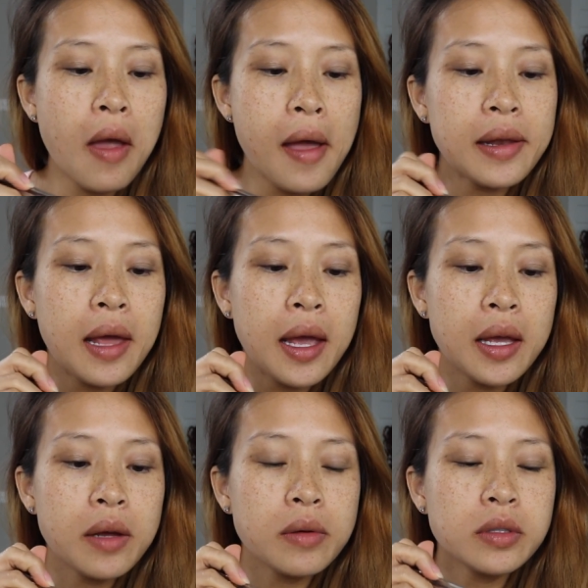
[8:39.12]
an
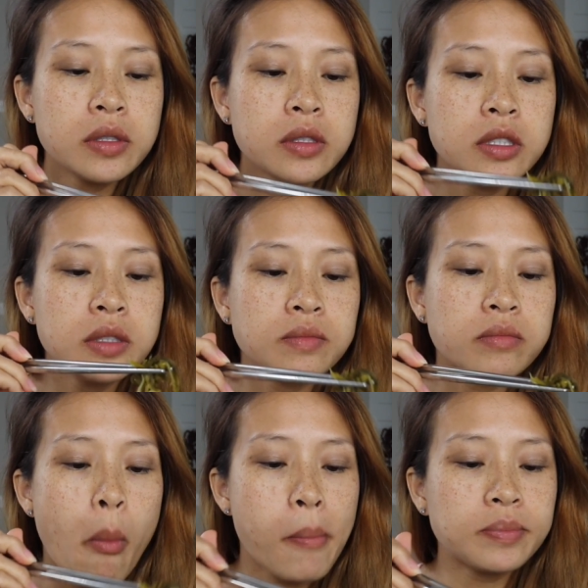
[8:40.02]
8-year-old,
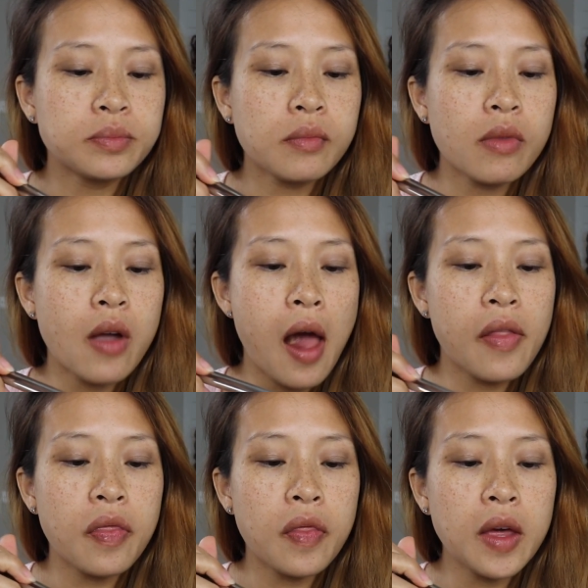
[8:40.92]
I
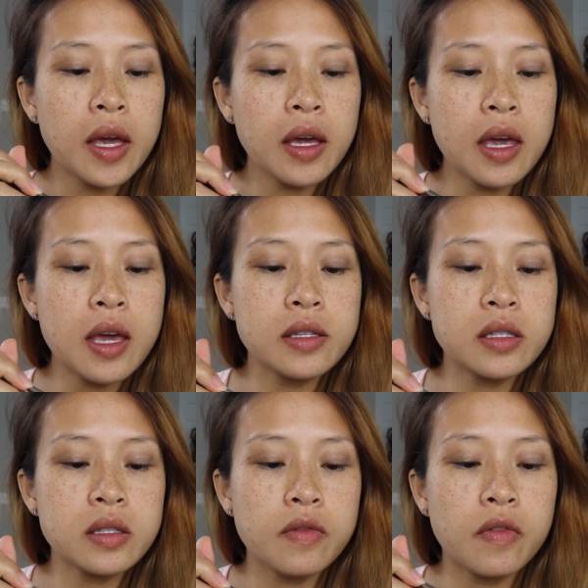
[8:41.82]
think
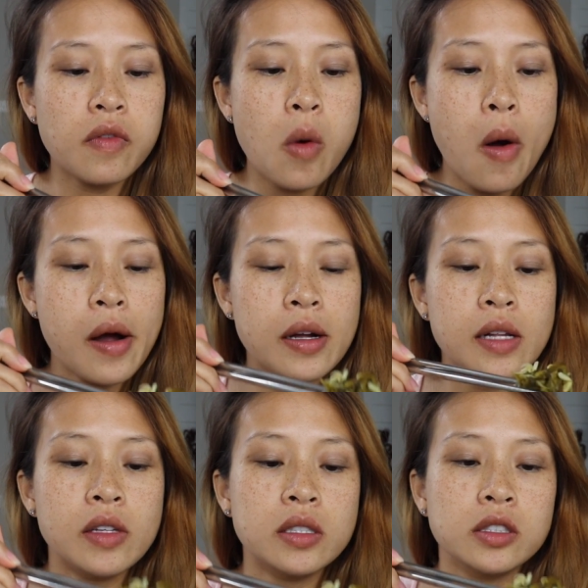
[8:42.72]
he's 4,
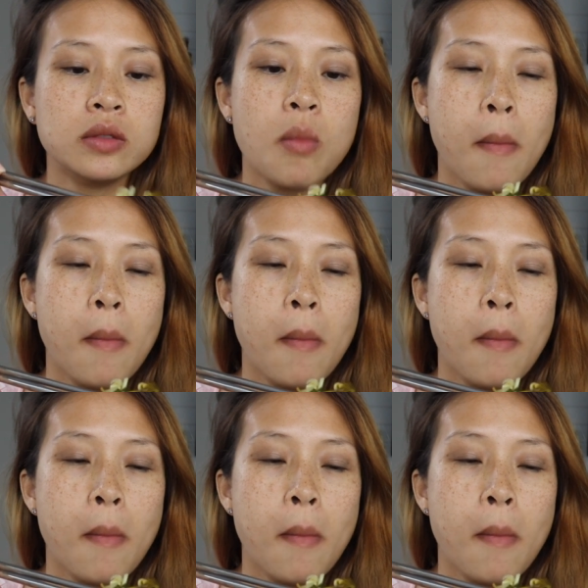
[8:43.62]
and then a